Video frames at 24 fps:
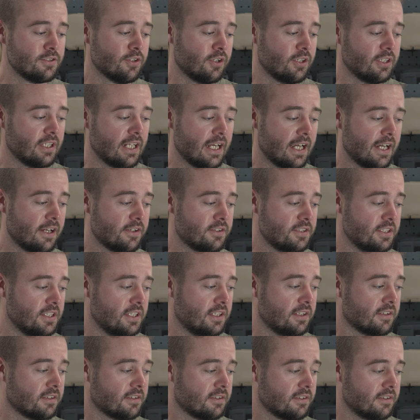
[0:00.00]
not allowed
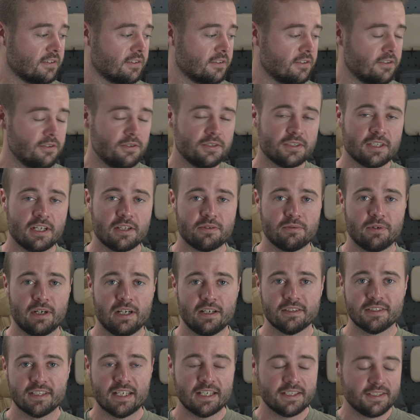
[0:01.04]
in New South
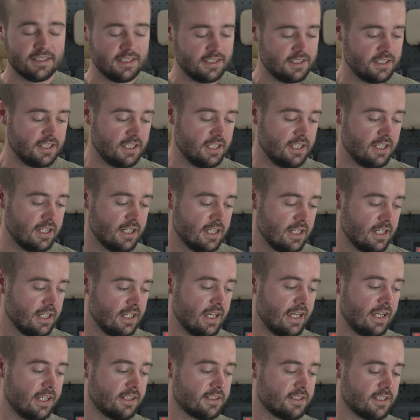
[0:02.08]
Wales, ACT
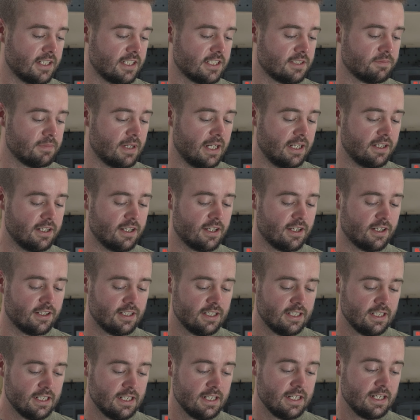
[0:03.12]
and Tasmania.
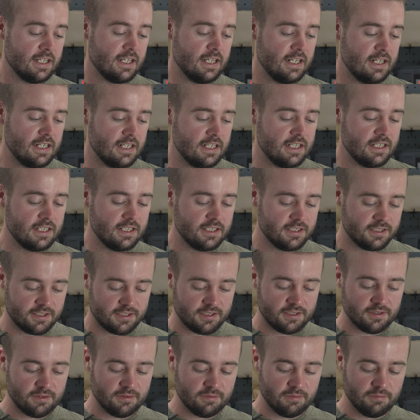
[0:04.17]
It
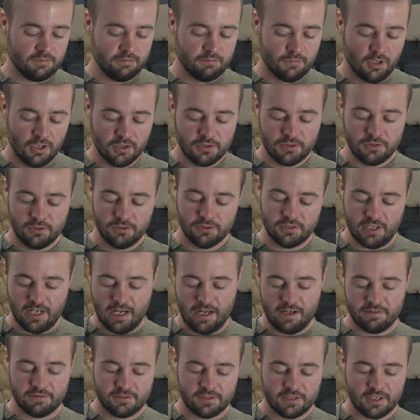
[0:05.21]
is modelled
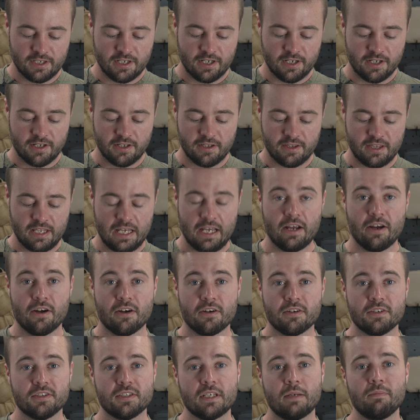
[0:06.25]
after
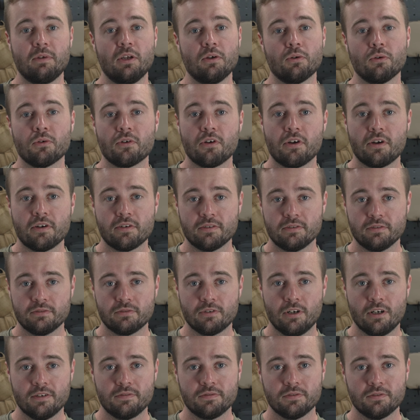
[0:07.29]
their semi-auto
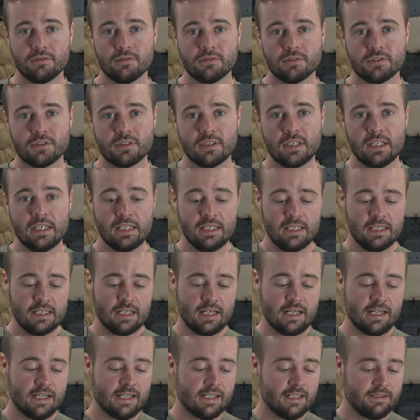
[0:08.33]
rifles.
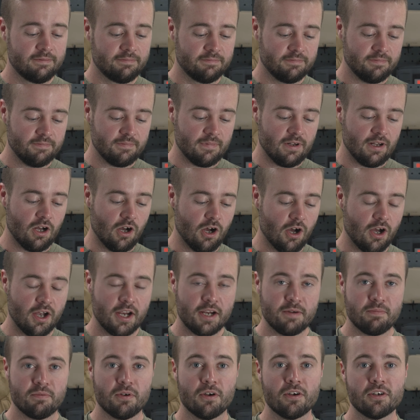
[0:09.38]

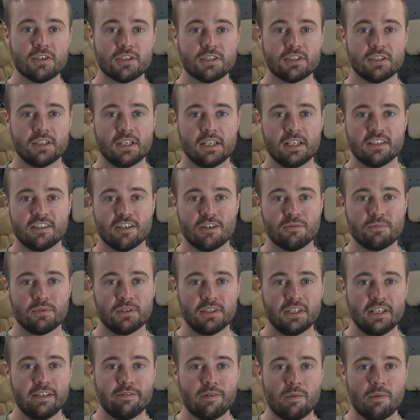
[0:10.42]
I personally don't believe